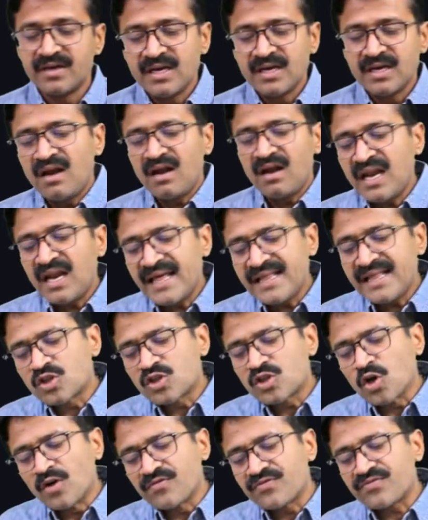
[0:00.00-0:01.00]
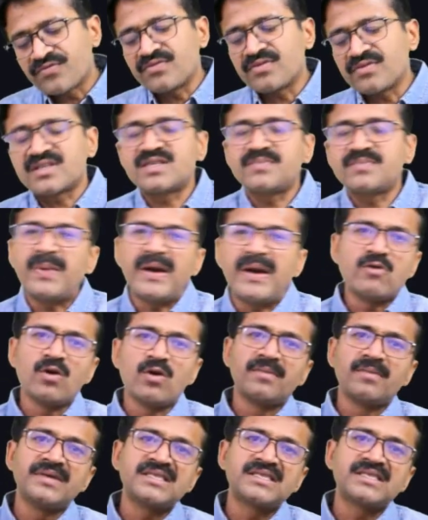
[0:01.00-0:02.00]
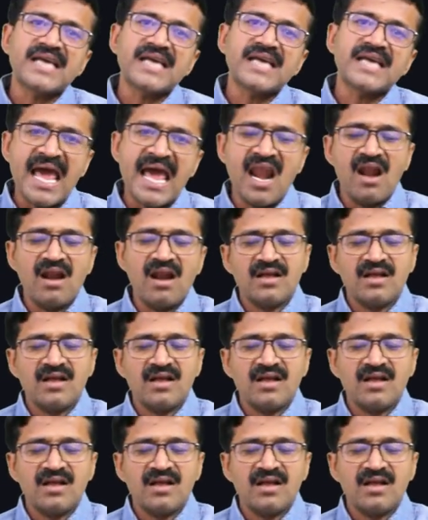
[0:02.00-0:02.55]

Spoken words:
Length of pendulum is L.